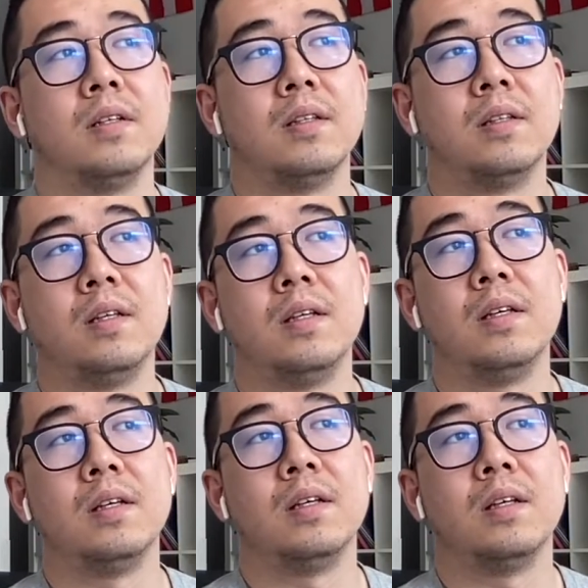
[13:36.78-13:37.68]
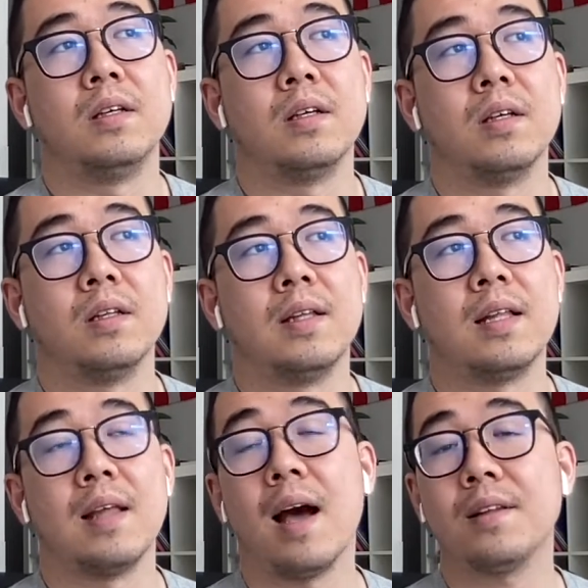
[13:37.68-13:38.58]
The
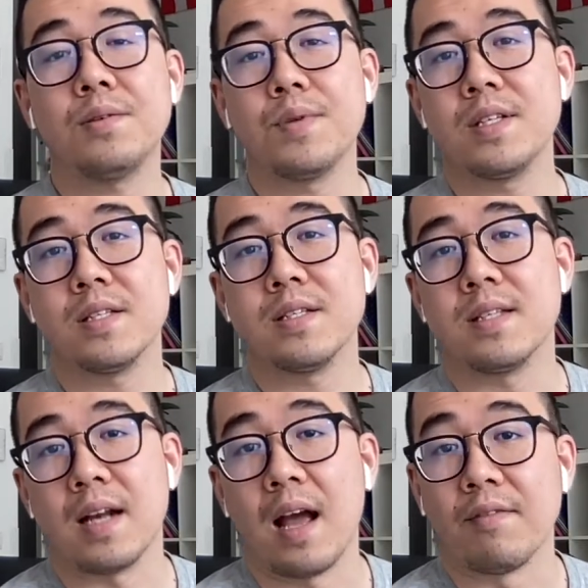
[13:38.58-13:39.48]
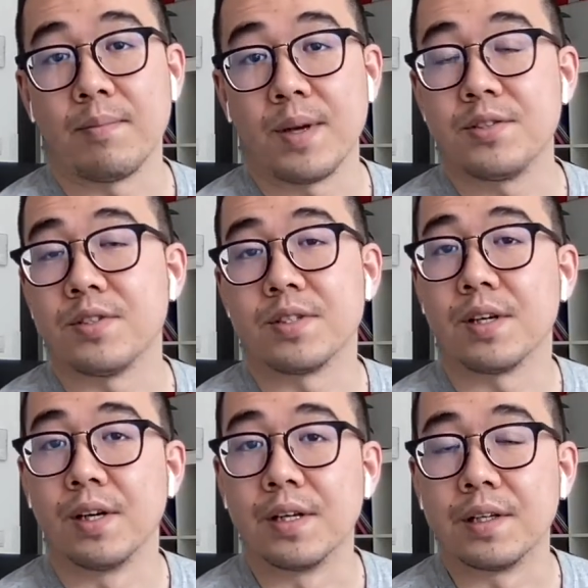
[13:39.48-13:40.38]
other reasons that I've mentioned
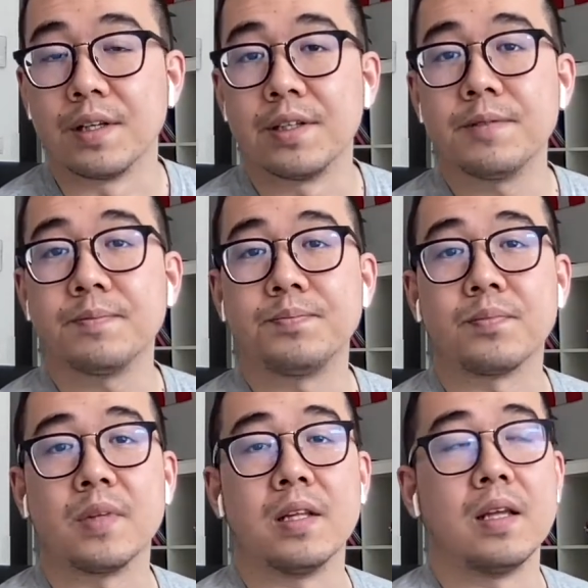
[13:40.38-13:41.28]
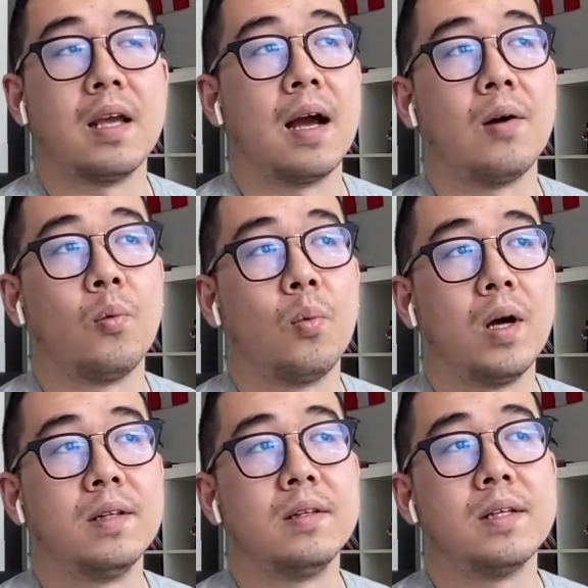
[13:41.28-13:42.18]
earlier,
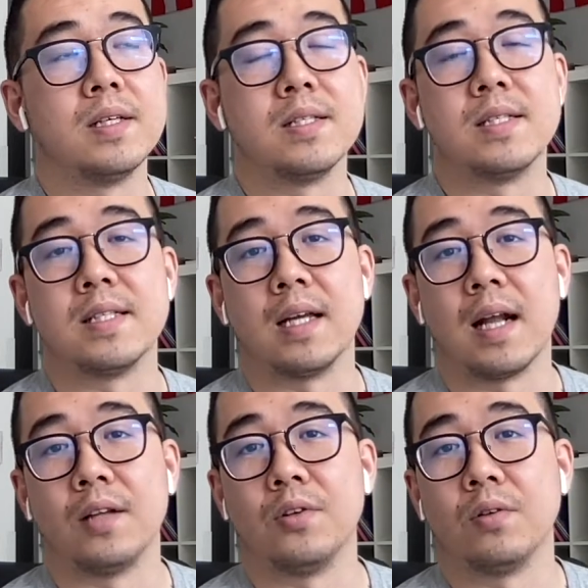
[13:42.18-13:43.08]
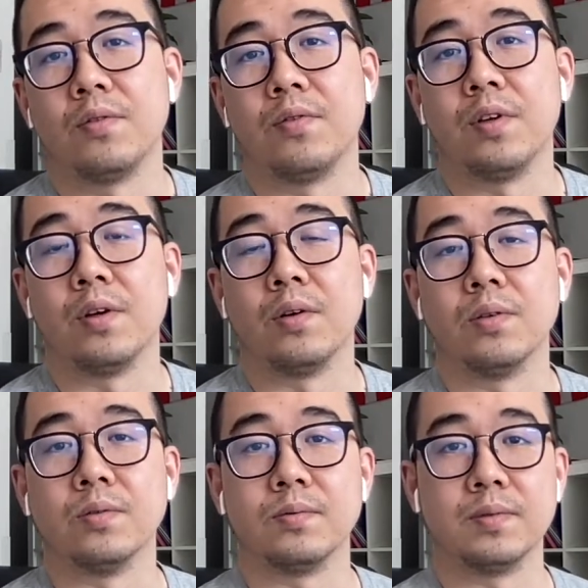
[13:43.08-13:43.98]
one is that I don't feel
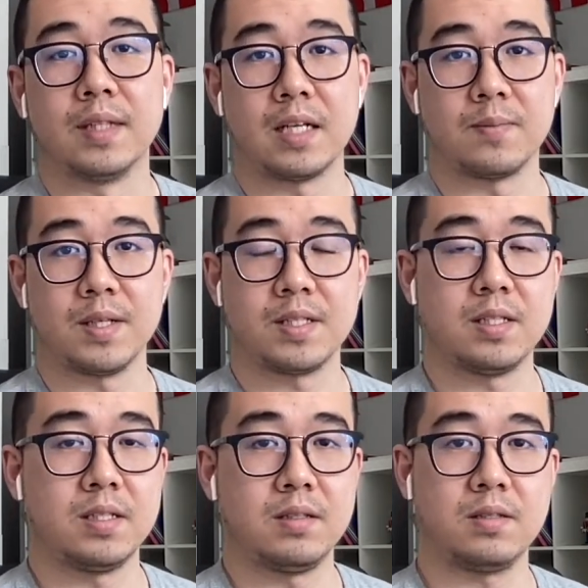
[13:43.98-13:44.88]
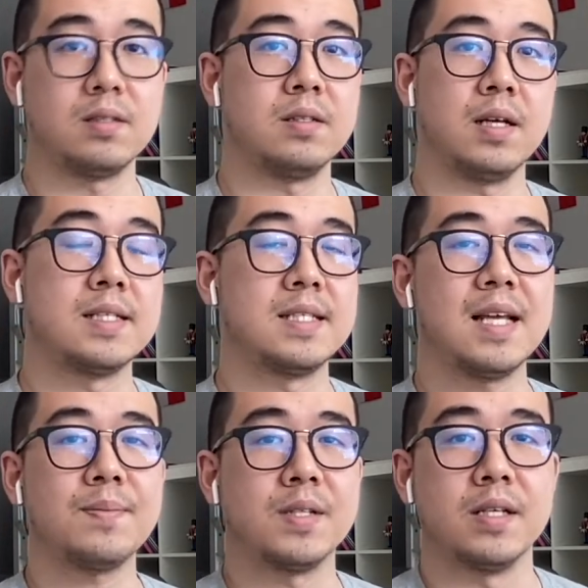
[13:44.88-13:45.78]
that much
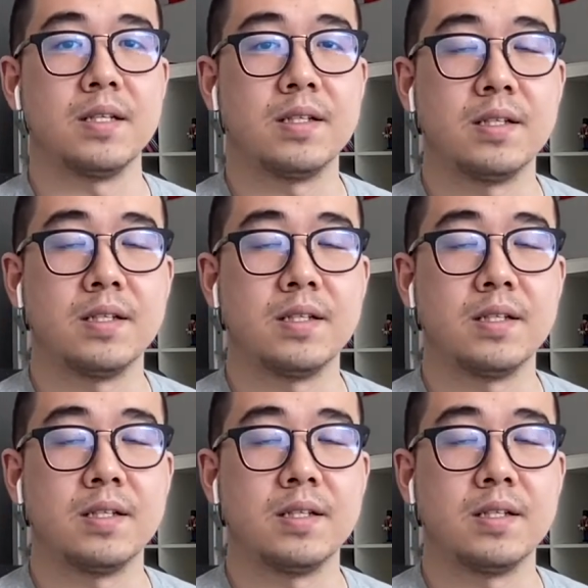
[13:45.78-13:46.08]
accepted